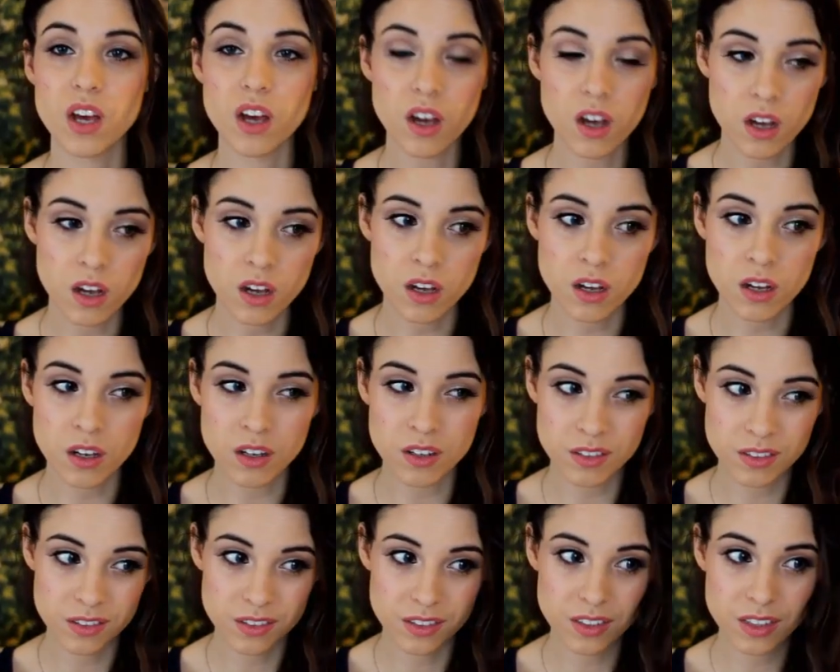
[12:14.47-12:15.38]

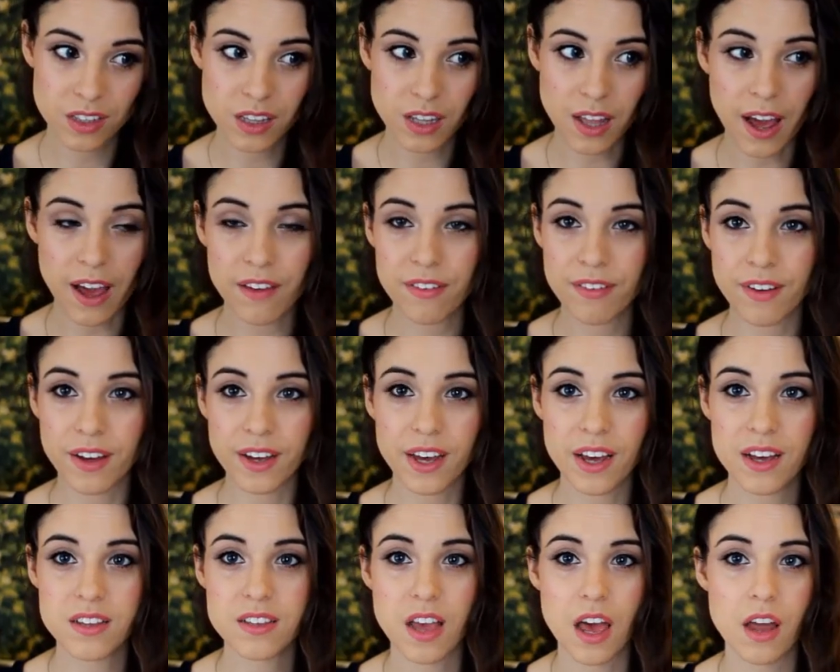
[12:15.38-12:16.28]
life, I
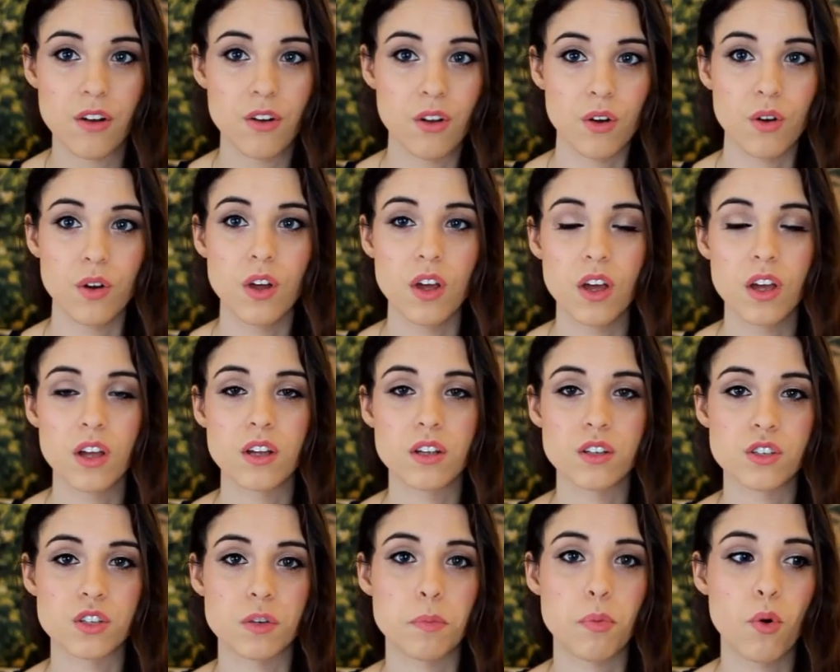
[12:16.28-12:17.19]
guess. I don't know.
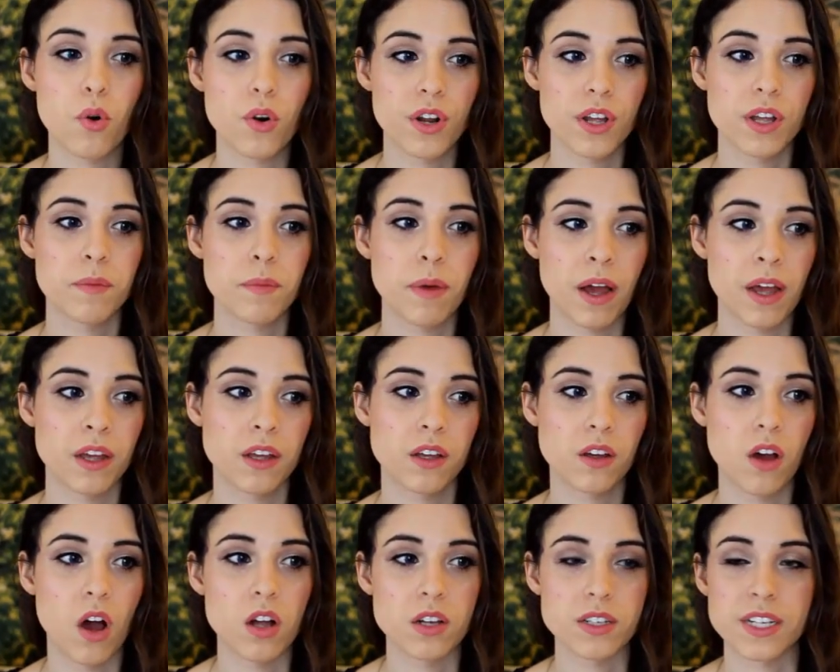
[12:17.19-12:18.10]
Supporting my
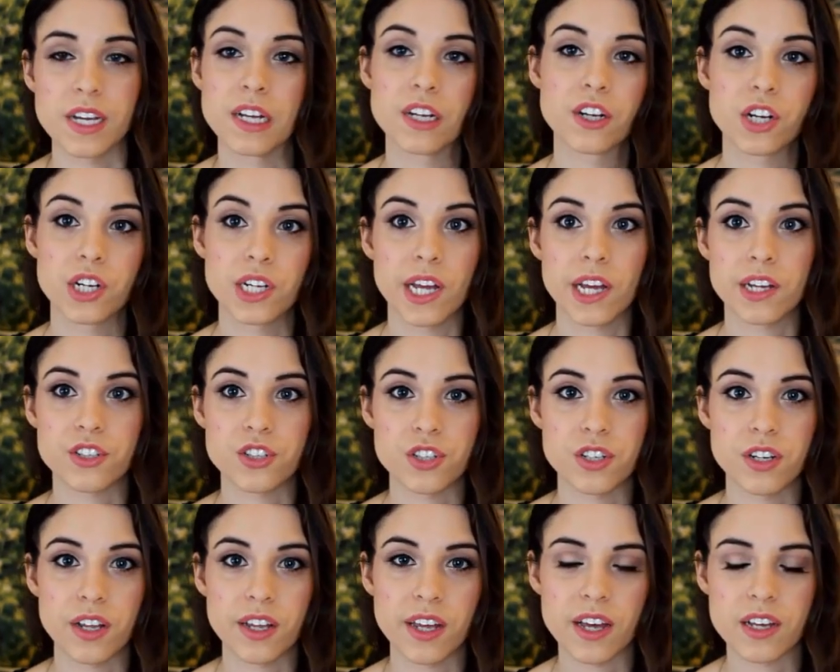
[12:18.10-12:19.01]
content
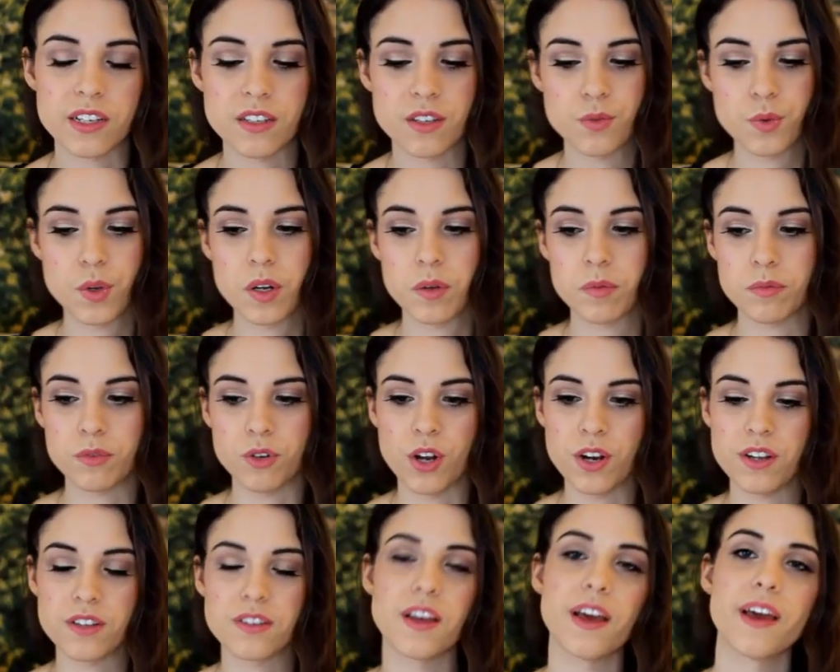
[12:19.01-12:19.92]
creation, I guess, is what I'm
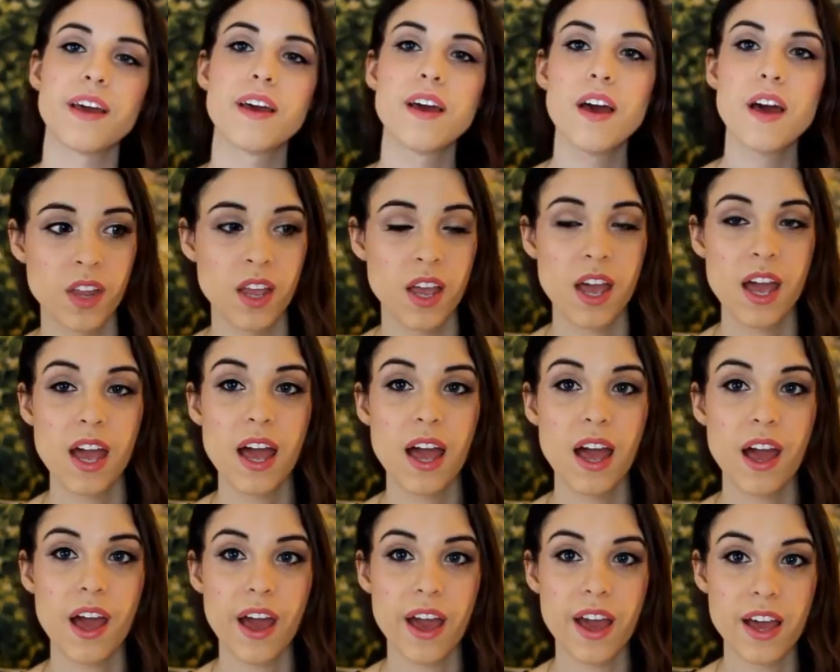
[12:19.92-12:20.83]
trying to say.
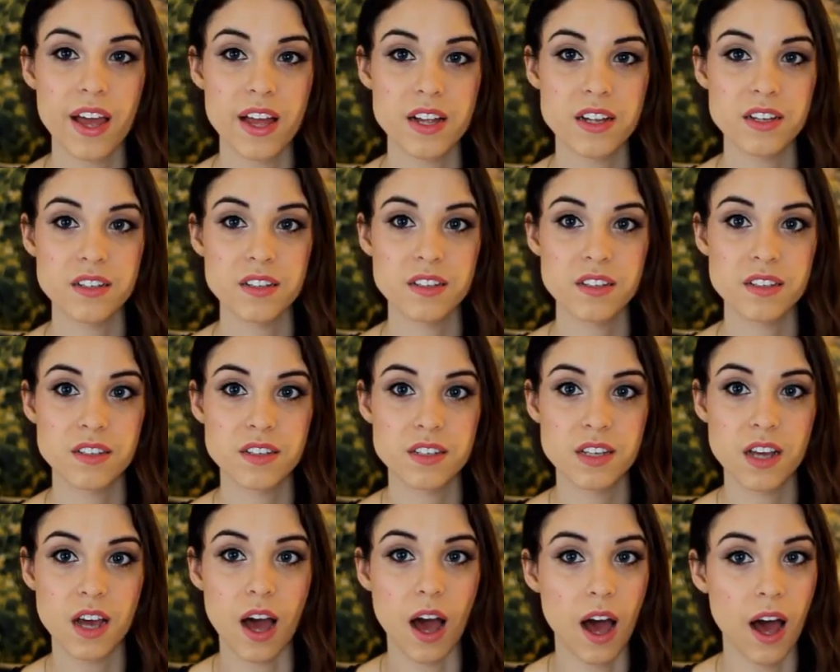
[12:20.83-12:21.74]
And
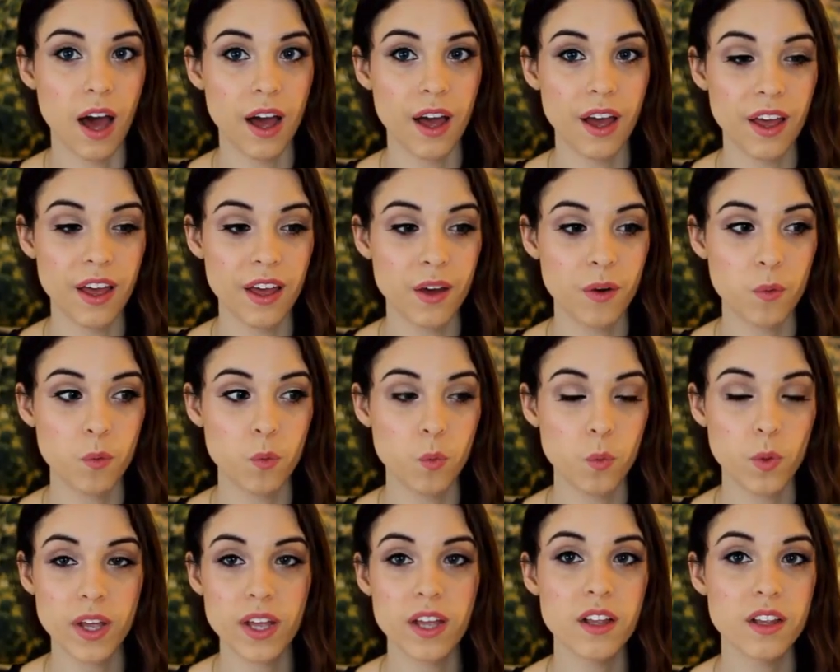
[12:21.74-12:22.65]
I
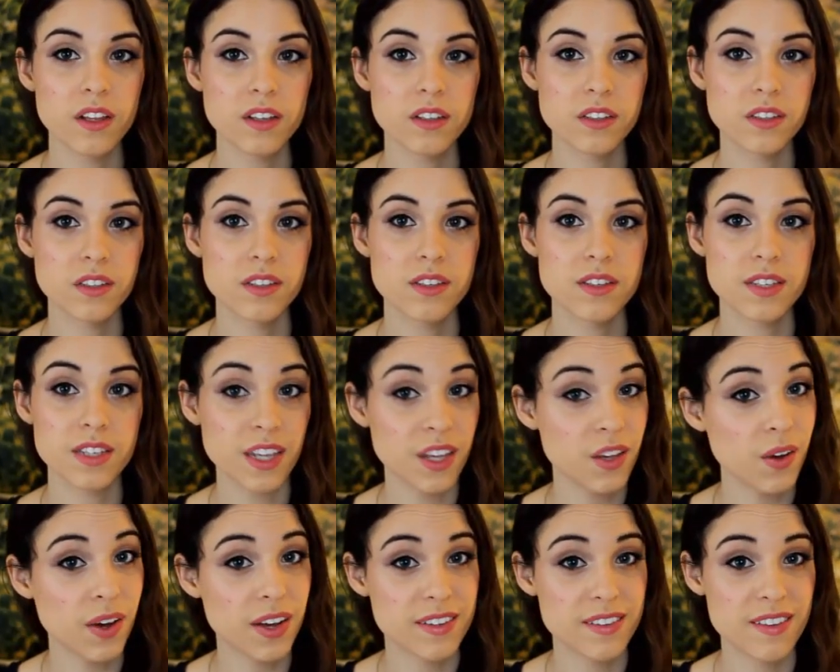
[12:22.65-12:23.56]
will
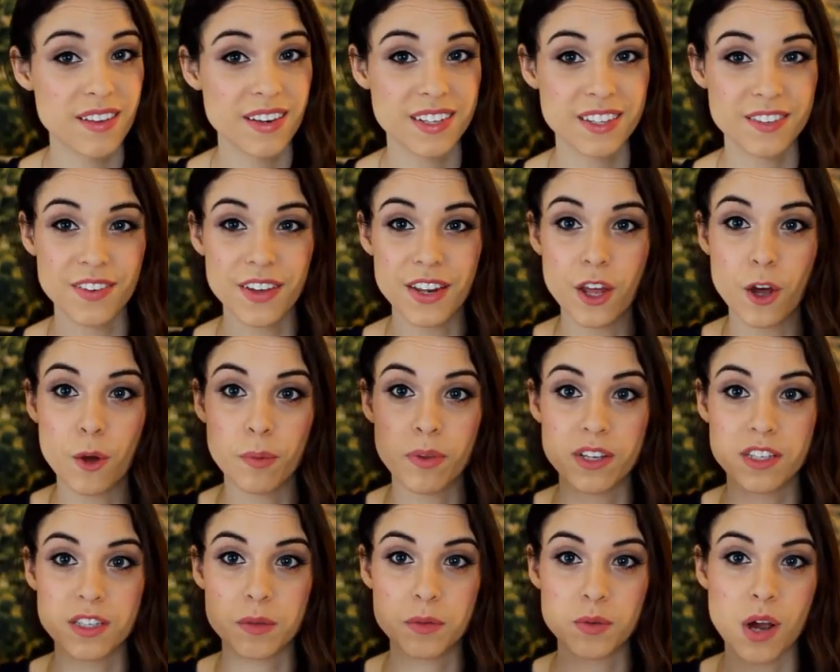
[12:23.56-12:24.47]
see you guys in the next video.
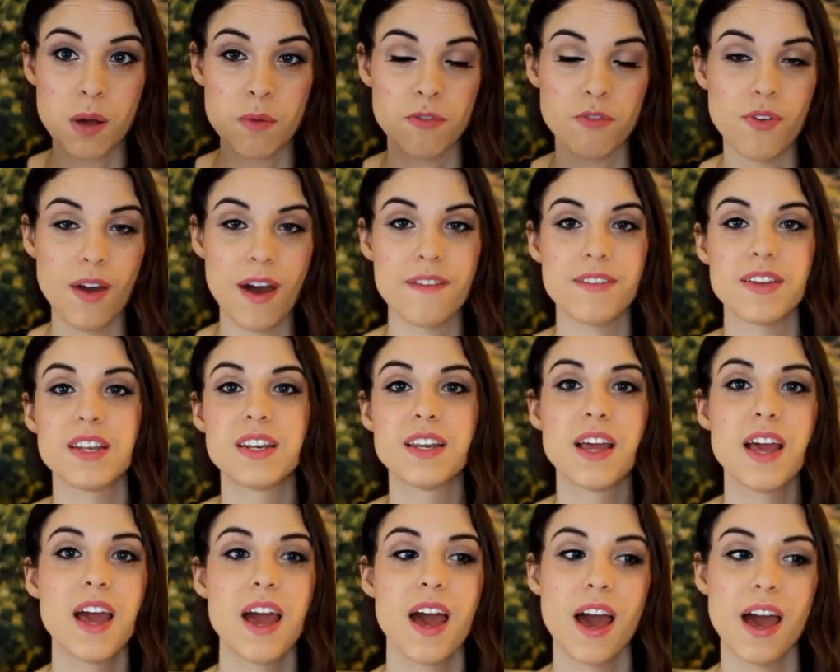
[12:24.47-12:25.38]
Please subscribe if you haven't,
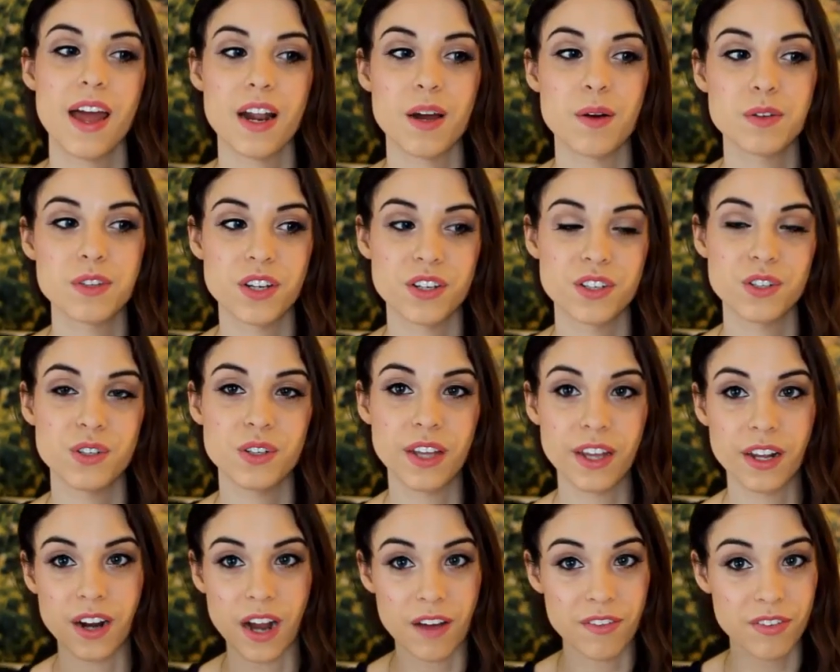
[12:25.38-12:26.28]
and I will talk to you
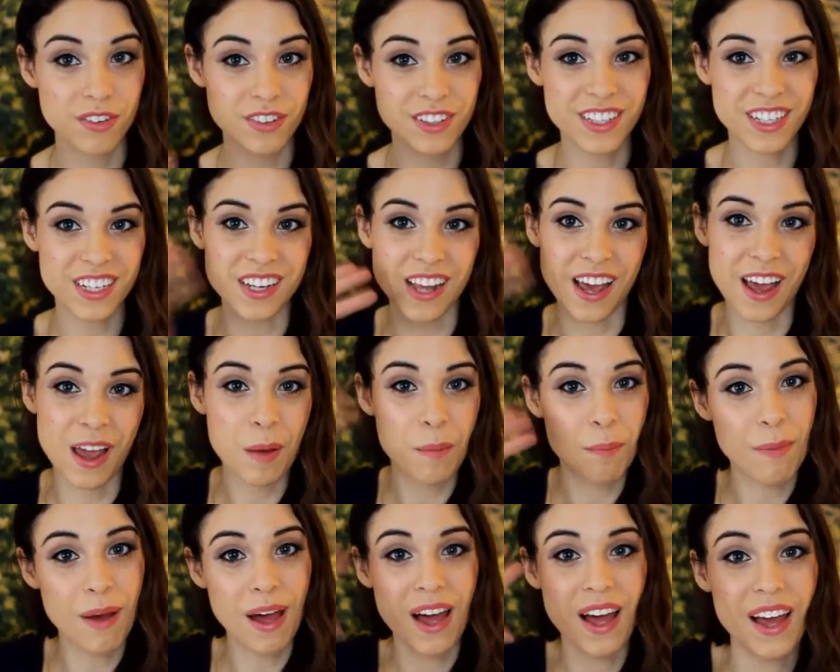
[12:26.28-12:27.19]
later. Have a really good day.
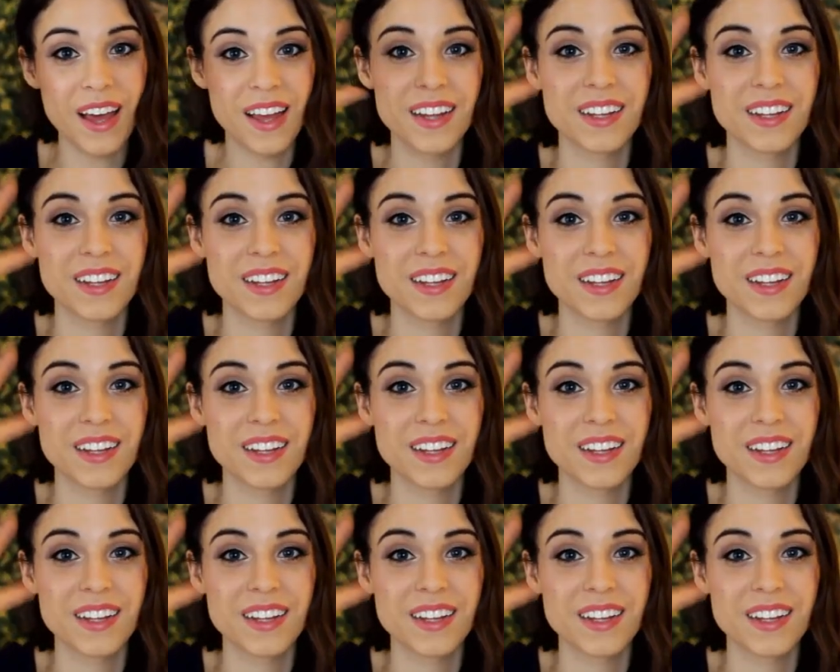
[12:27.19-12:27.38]
Bye!